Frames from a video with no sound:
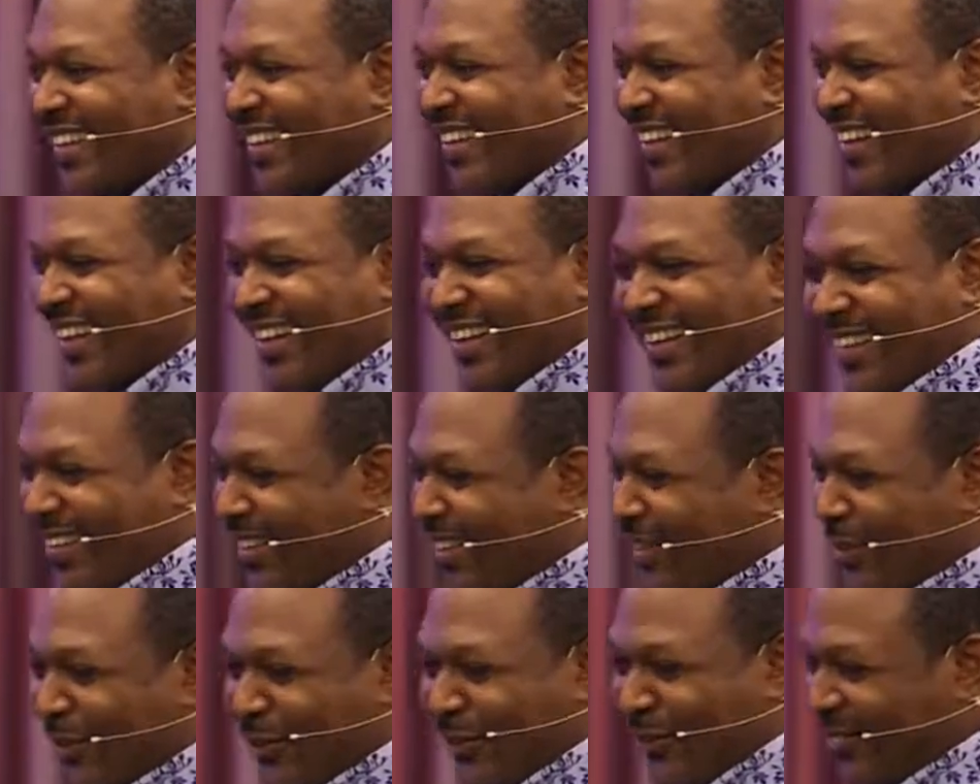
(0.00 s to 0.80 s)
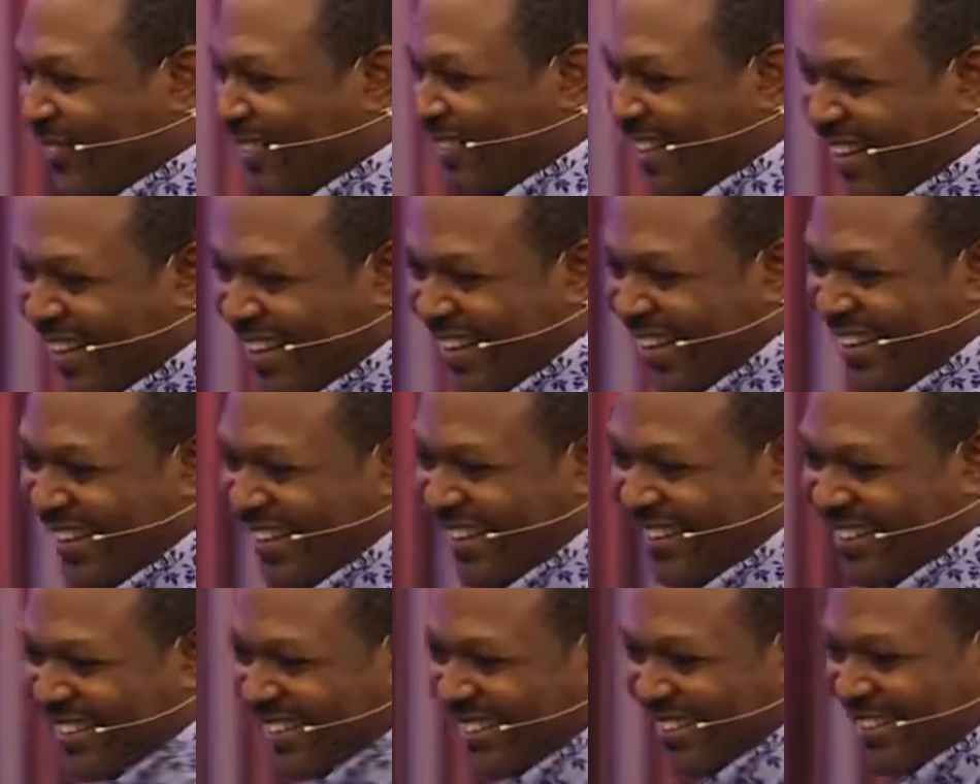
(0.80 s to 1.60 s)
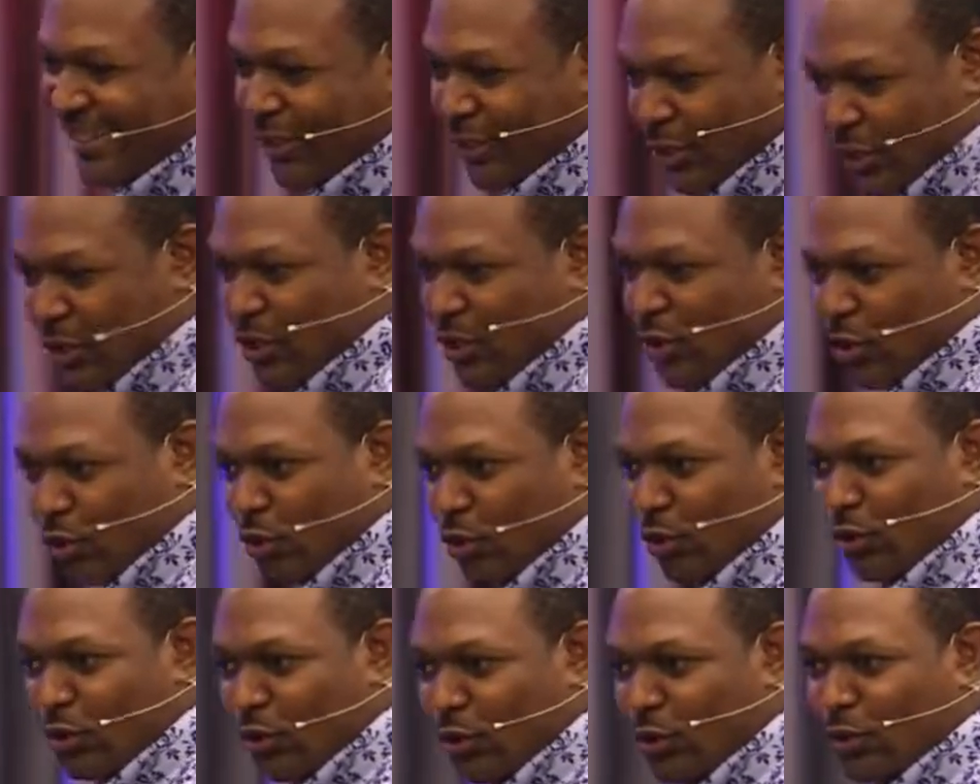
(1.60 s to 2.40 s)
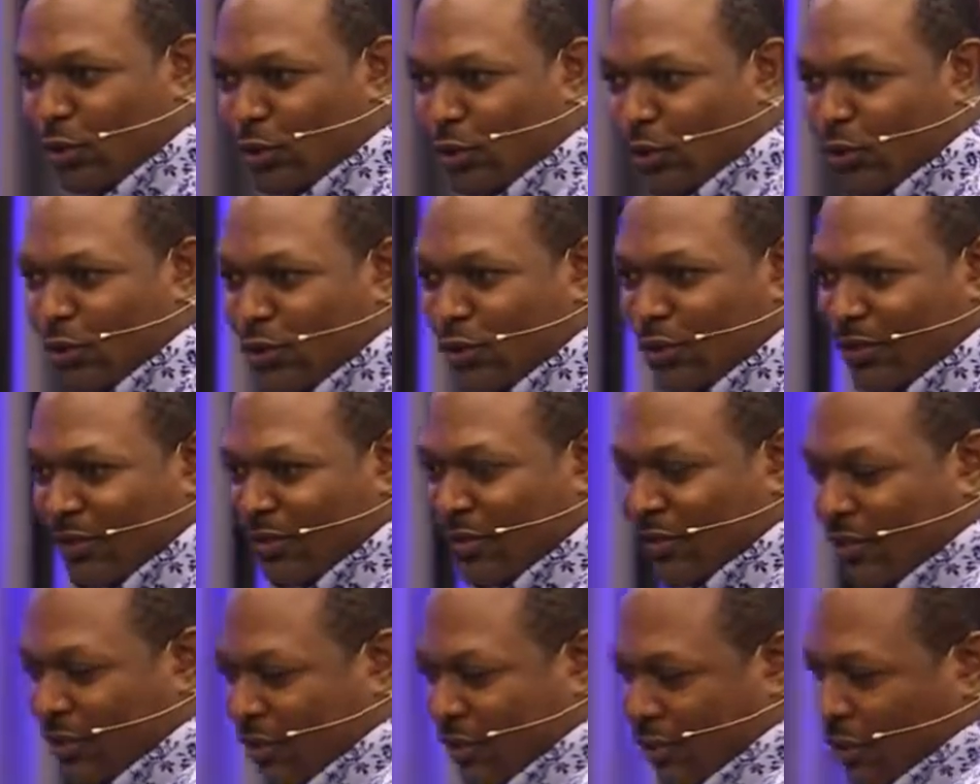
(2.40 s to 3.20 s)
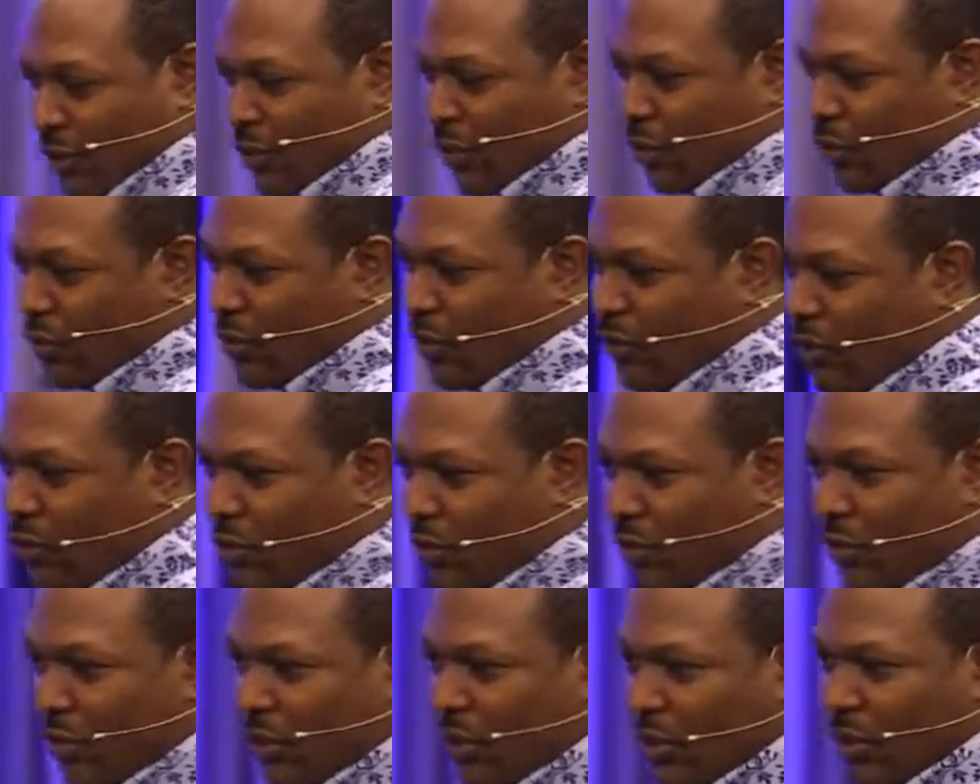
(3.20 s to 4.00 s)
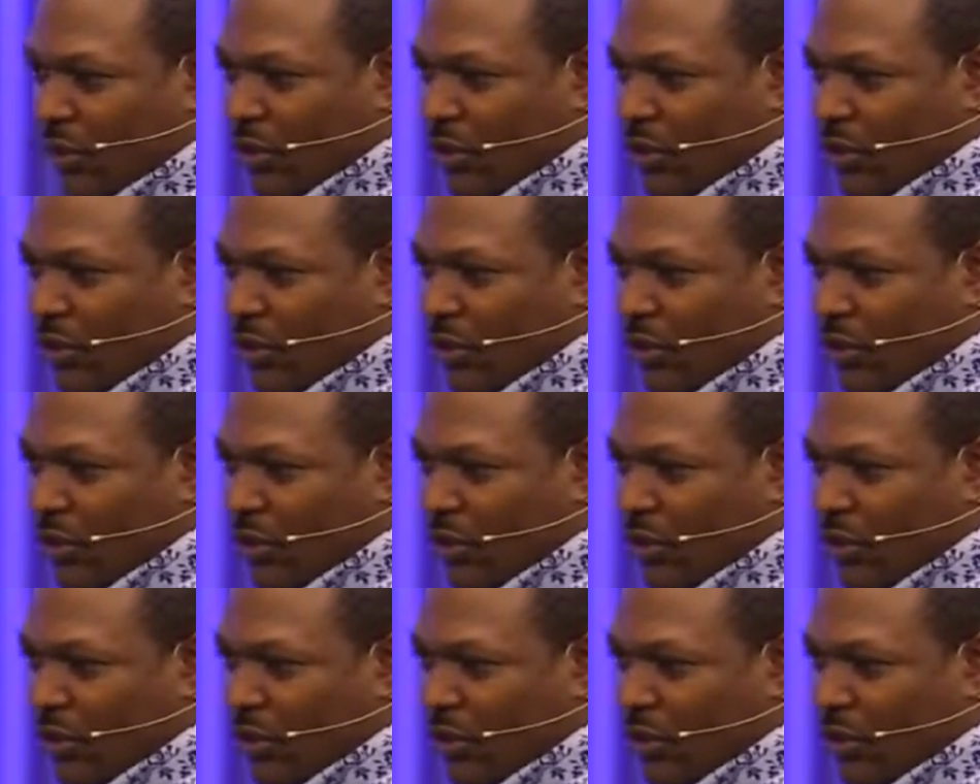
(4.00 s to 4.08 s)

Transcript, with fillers: Hallelujah. This is good news. This is good news.